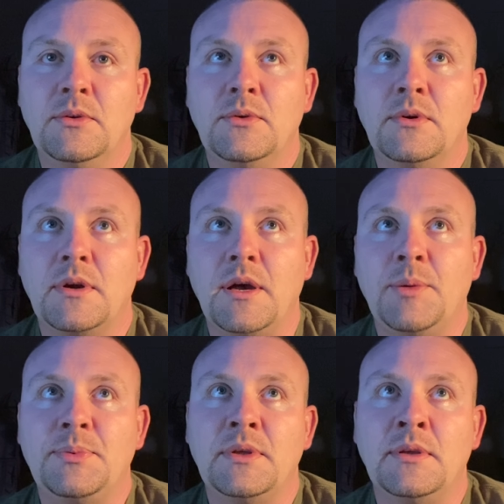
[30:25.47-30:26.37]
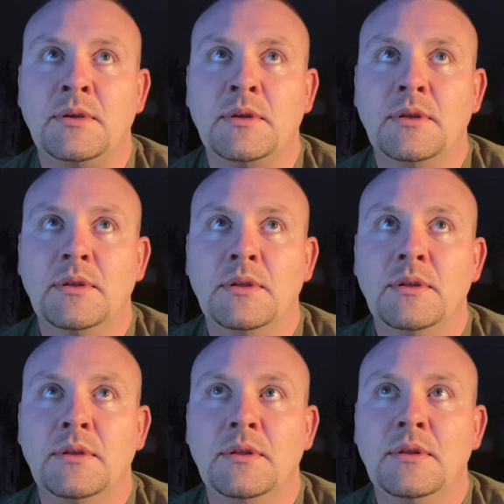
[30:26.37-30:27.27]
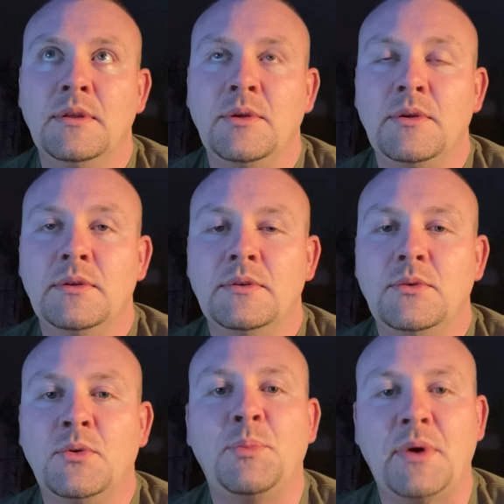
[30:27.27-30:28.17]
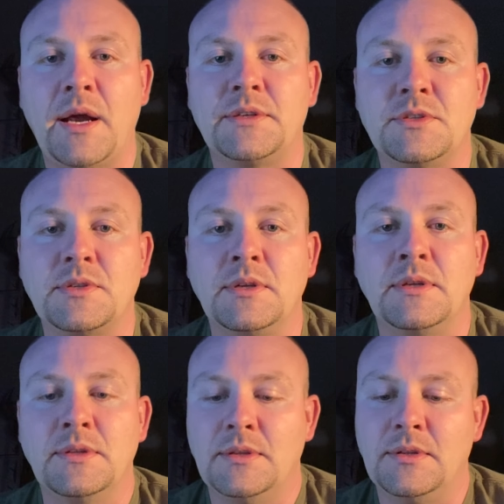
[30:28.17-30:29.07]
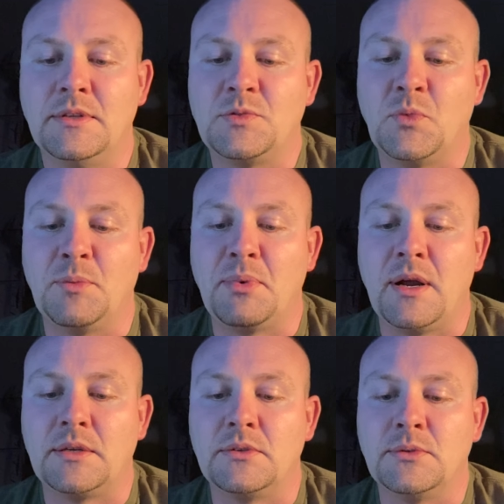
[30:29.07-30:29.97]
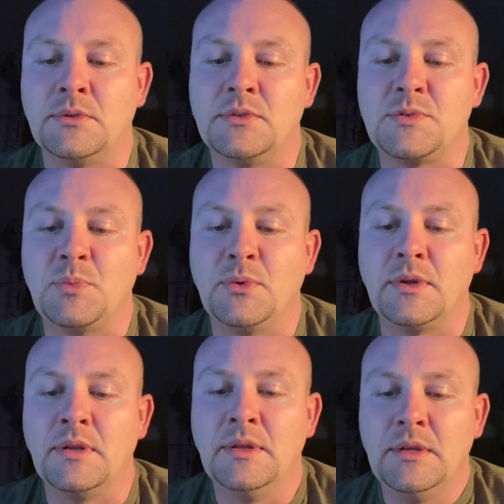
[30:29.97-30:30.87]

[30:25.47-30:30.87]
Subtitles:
or copying or practicing, that's more practical at this point.